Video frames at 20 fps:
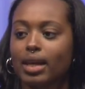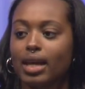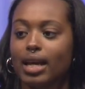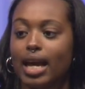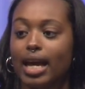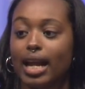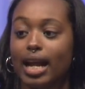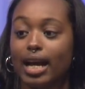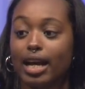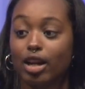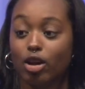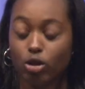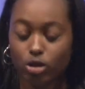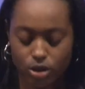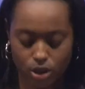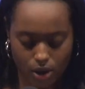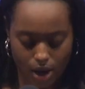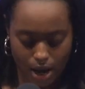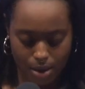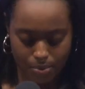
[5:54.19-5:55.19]
And I
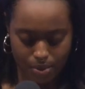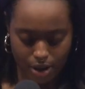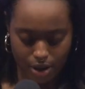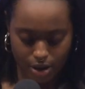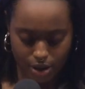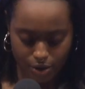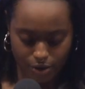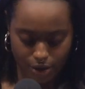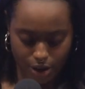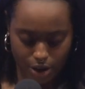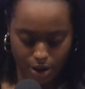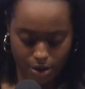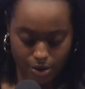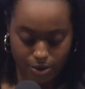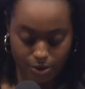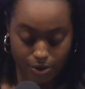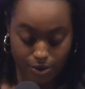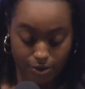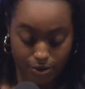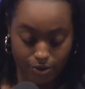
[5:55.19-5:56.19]
had been on a
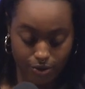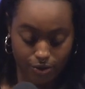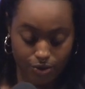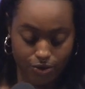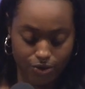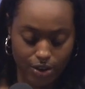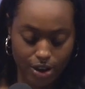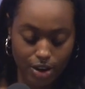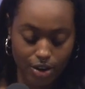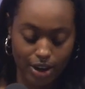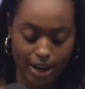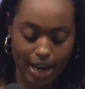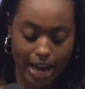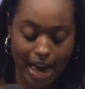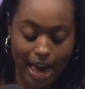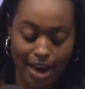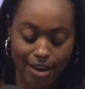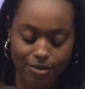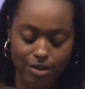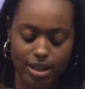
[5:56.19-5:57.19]
very
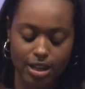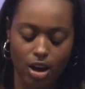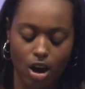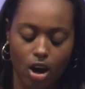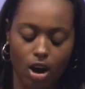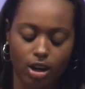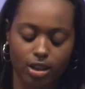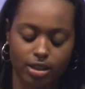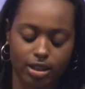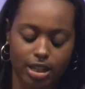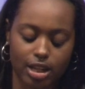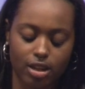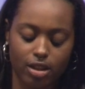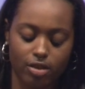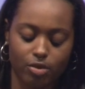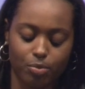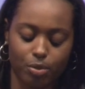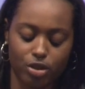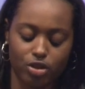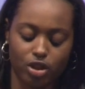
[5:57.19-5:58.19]
heavy cocktail
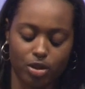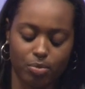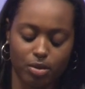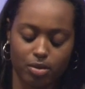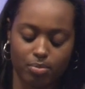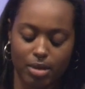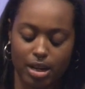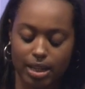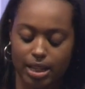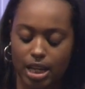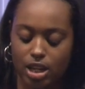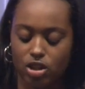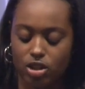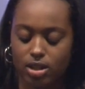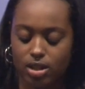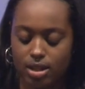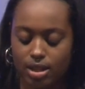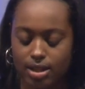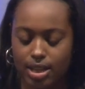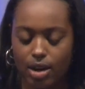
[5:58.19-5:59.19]
of prescription
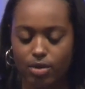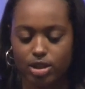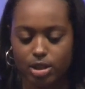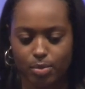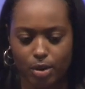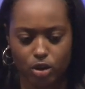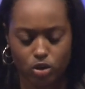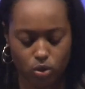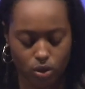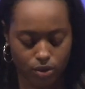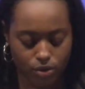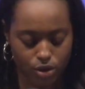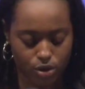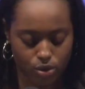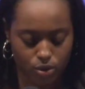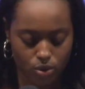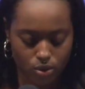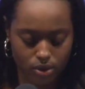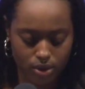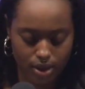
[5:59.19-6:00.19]
medication since I was about 12
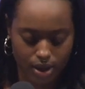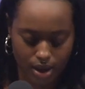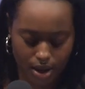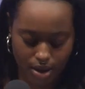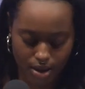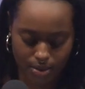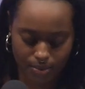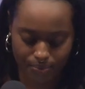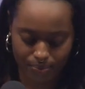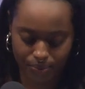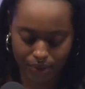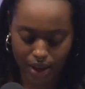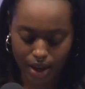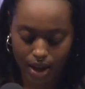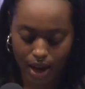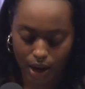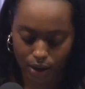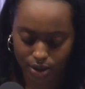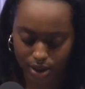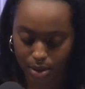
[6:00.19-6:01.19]
years old. I
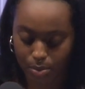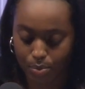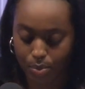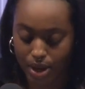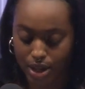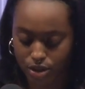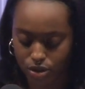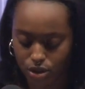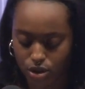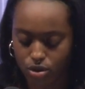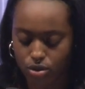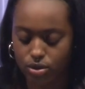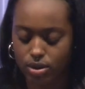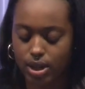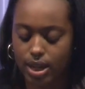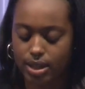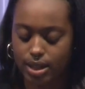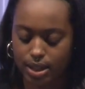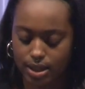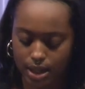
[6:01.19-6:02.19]
was on
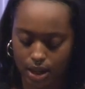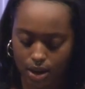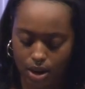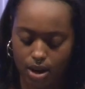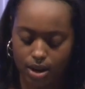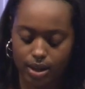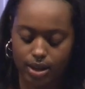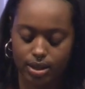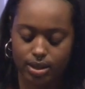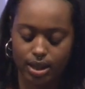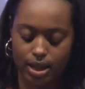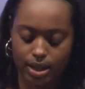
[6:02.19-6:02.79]
benzos, antipsychotics,